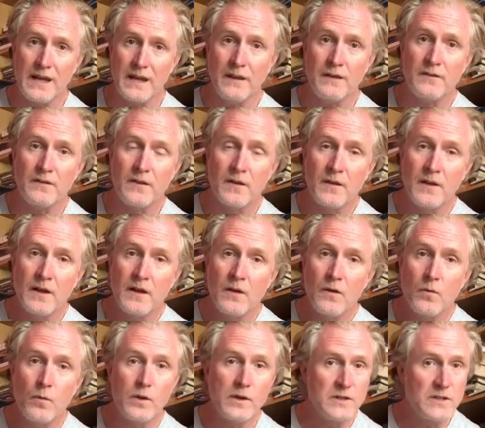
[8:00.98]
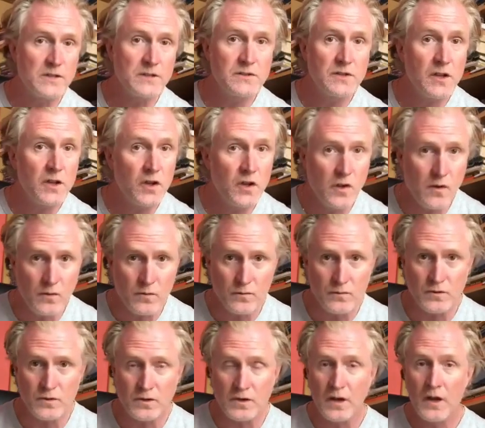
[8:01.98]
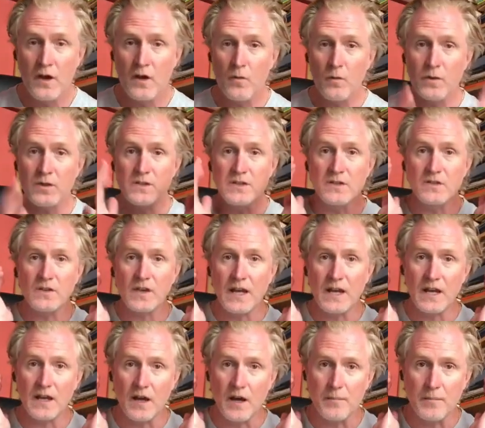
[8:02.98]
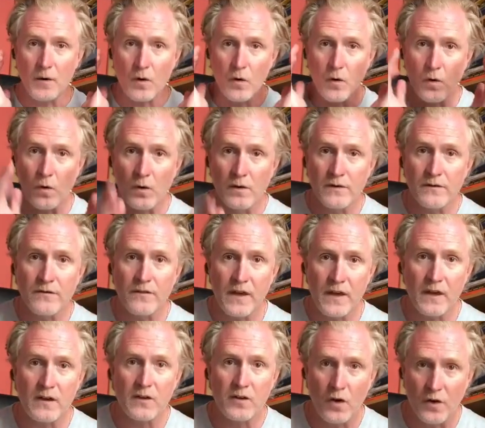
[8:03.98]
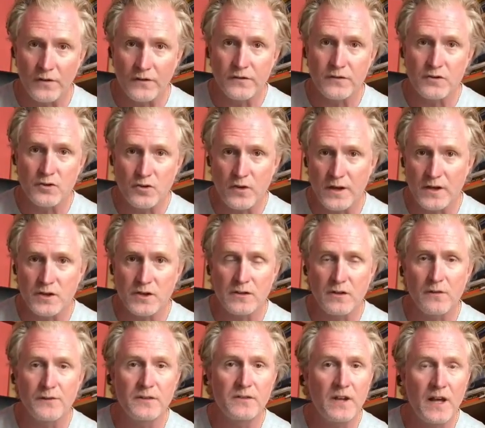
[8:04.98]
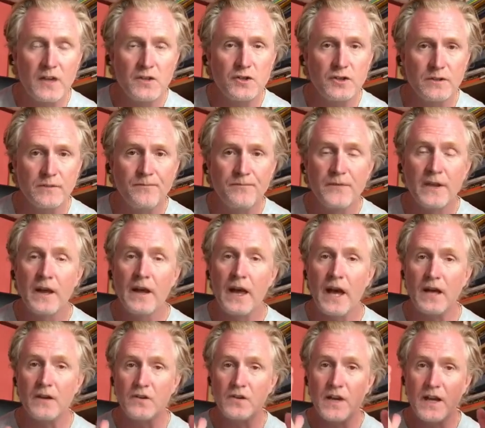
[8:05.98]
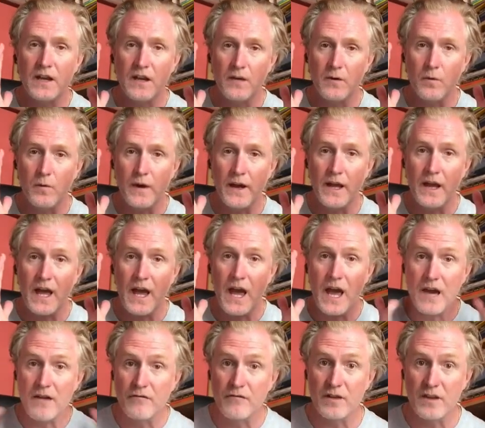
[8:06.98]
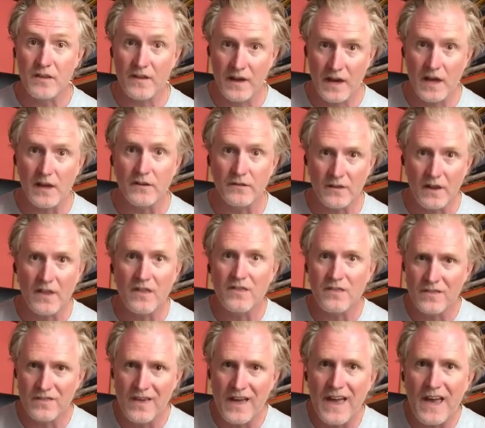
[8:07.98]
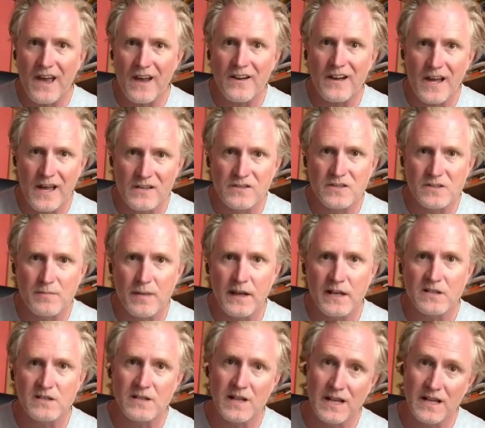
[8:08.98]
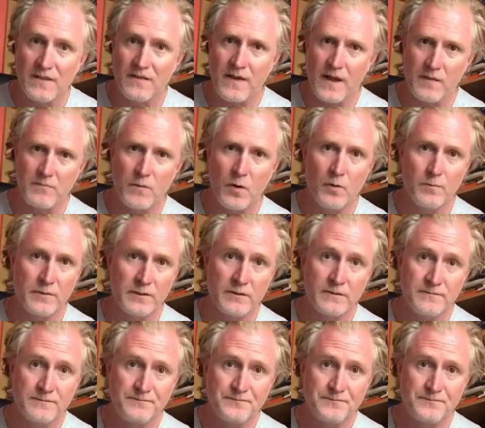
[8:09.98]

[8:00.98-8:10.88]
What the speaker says: it which is huge, which is taking up all of their concentration of attention and taking away everything else in their headspace in that moment.